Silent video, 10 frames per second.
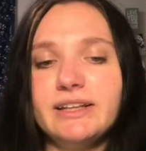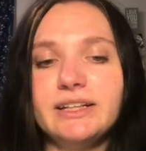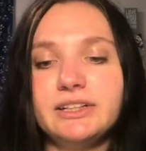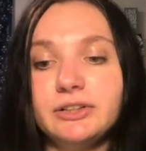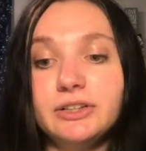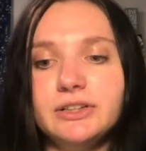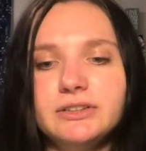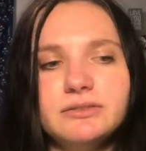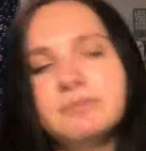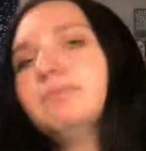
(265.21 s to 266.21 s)
Like,
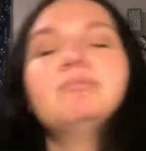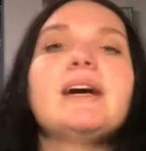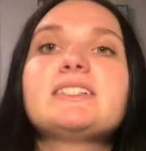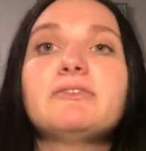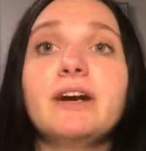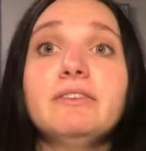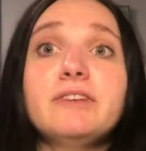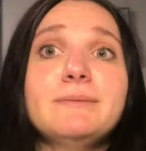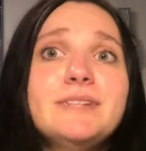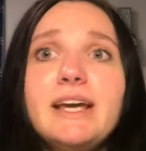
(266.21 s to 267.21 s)
your best friend
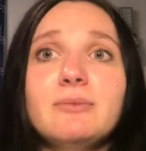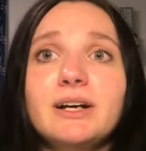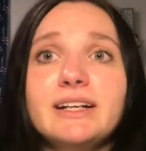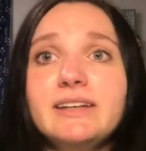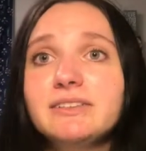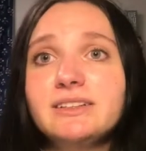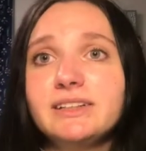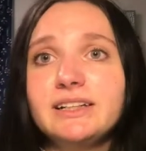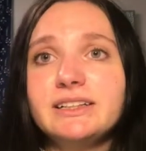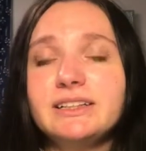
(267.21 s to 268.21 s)
from day one at
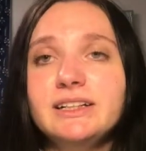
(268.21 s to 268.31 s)
like